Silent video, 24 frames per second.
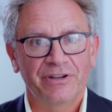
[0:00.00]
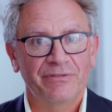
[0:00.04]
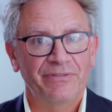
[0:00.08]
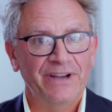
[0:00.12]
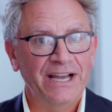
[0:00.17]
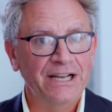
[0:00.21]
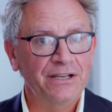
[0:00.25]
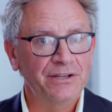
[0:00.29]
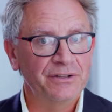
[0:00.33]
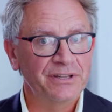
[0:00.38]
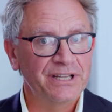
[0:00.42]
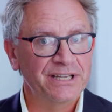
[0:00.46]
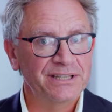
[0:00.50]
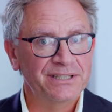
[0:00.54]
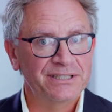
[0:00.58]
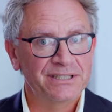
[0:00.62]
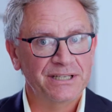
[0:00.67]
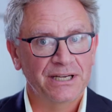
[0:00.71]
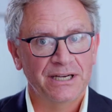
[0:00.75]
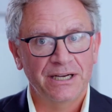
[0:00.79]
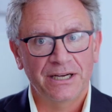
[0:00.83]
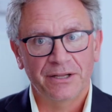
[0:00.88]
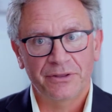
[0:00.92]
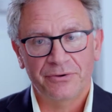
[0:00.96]
value that
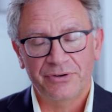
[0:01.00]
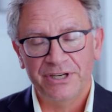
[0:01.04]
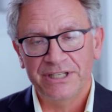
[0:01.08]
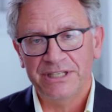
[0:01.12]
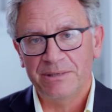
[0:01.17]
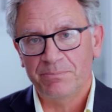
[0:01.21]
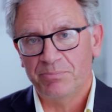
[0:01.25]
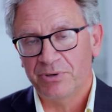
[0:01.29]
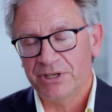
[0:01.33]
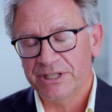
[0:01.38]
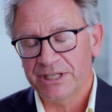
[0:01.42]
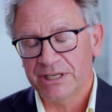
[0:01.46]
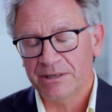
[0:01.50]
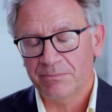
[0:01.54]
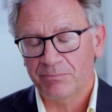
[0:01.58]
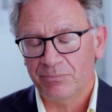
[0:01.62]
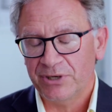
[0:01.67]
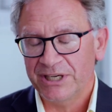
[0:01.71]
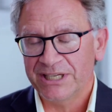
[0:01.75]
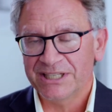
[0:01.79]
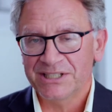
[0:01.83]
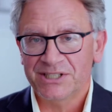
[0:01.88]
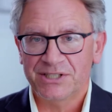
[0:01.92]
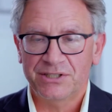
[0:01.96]
3D printing
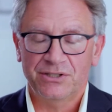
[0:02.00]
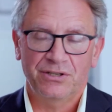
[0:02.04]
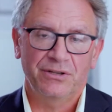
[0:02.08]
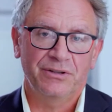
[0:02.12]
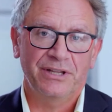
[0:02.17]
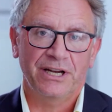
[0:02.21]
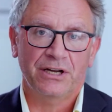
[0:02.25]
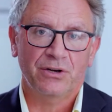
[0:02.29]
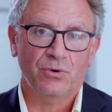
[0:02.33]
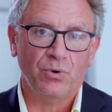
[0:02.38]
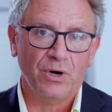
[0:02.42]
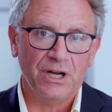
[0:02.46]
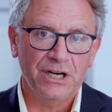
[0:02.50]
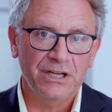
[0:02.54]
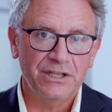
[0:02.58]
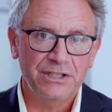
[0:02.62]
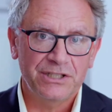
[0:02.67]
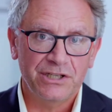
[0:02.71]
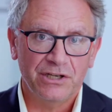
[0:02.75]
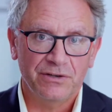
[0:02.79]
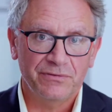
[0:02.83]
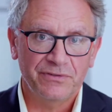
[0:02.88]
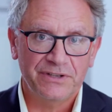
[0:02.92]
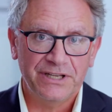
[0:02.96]
brings to the quality
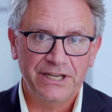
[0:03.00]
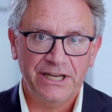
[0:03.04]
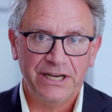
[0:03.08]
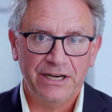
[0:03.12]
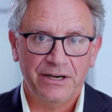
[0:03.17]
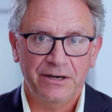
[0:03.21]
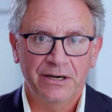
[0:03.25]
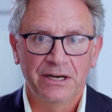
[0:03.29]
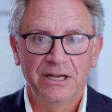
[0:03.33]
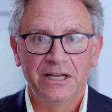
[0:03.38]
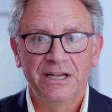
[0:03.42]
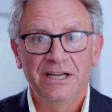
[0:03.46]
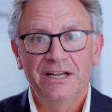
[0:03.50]
of care,